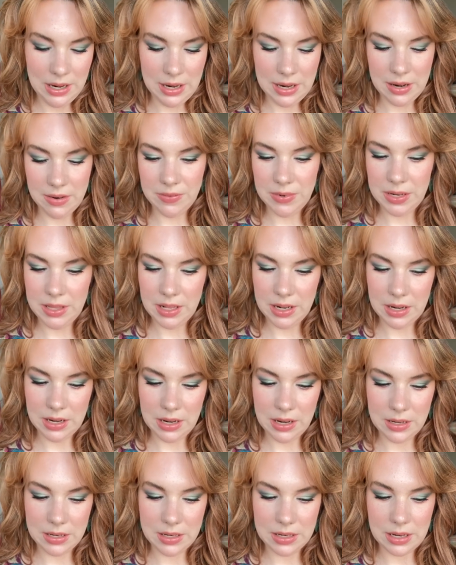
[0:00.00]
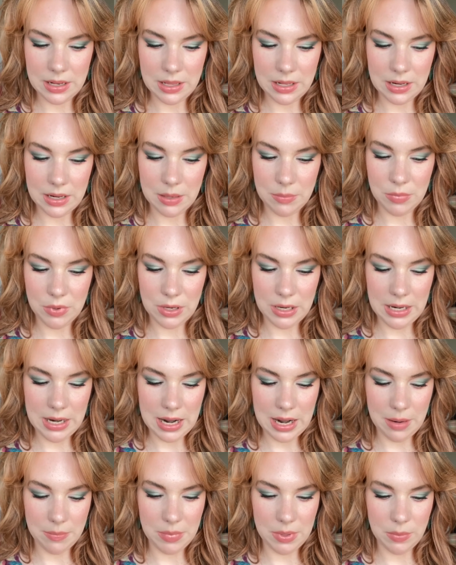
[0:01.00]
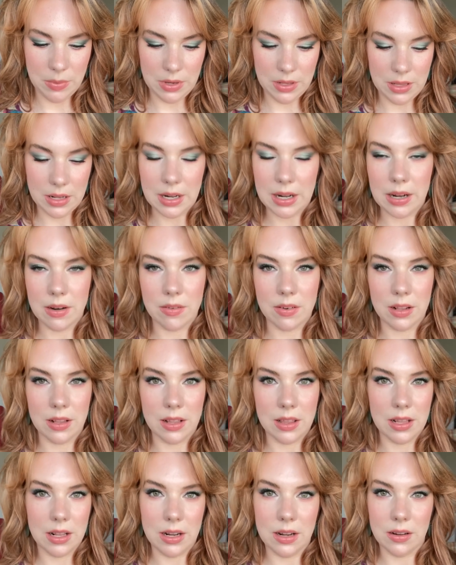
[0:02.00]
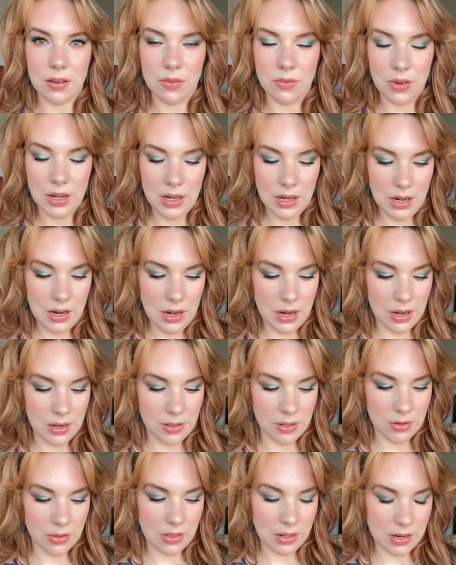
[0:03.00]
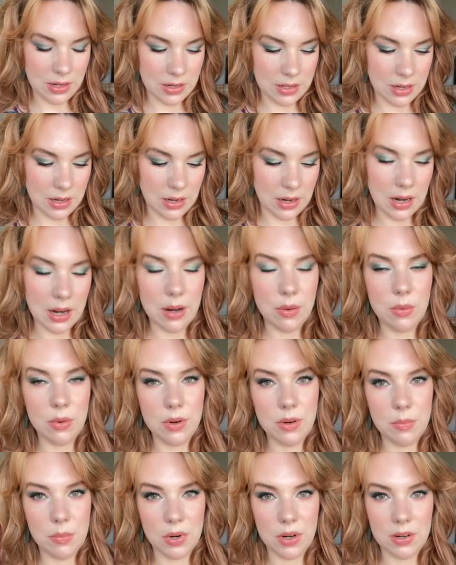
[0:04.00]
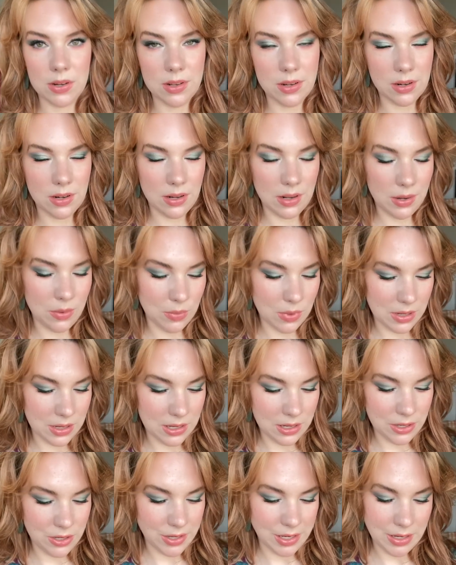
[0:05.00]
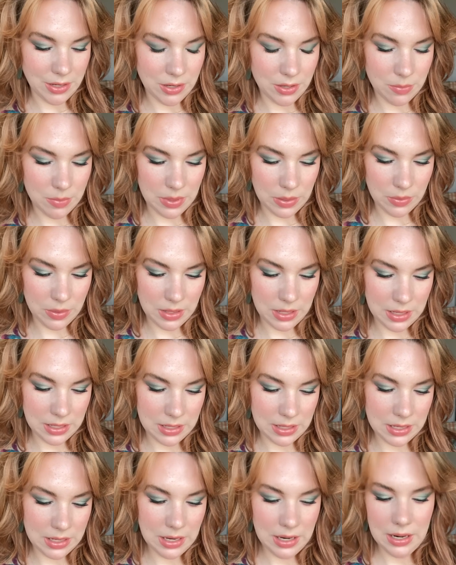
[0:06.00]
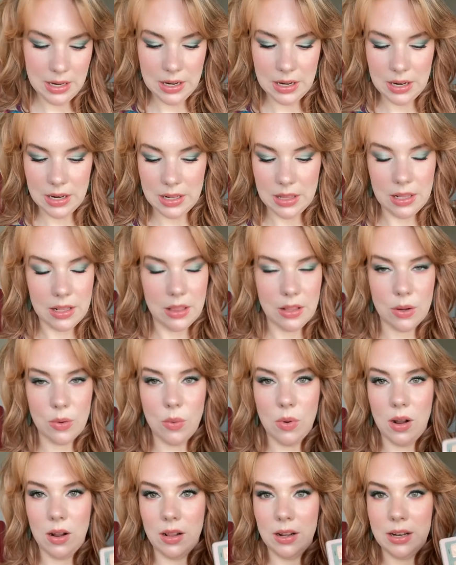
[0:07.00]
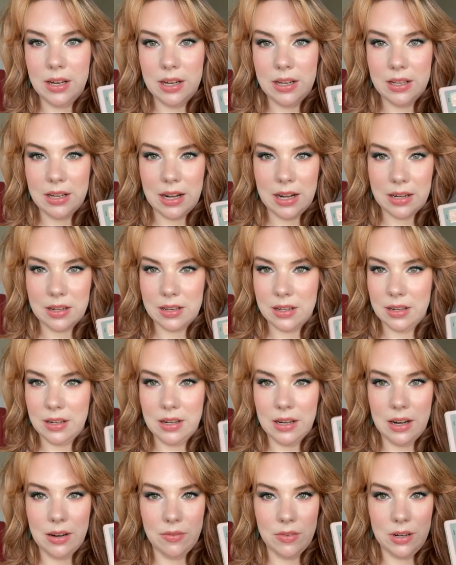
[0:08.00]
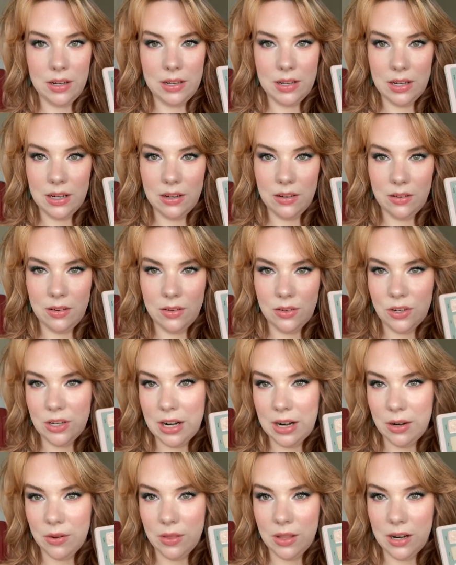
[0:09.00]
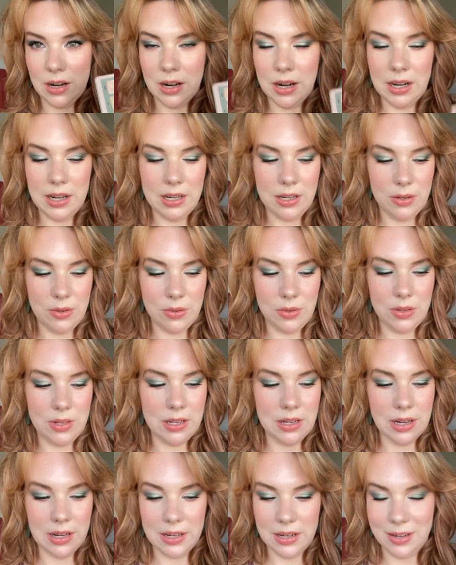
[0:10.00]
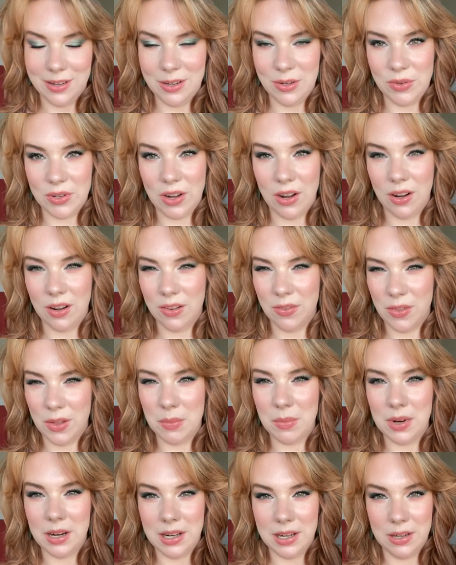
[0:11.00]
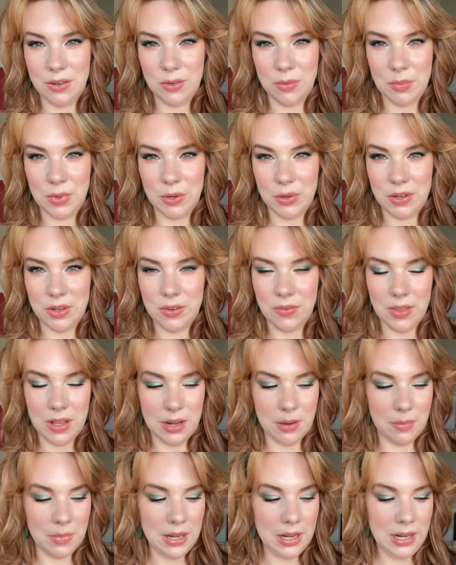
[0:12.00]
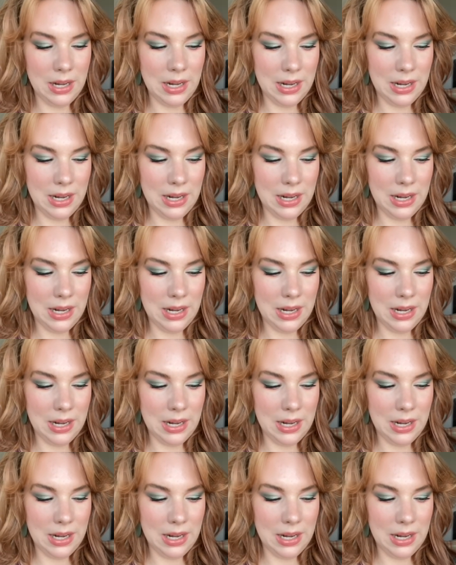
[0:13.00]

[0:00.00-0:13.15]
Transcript: Everything else I think I'm pretty happy with. I can't really think of other things that I would personally want to change about this. I think the quality is excellent. Every single shadow that I used, I didn't use all of them, but I used most of them.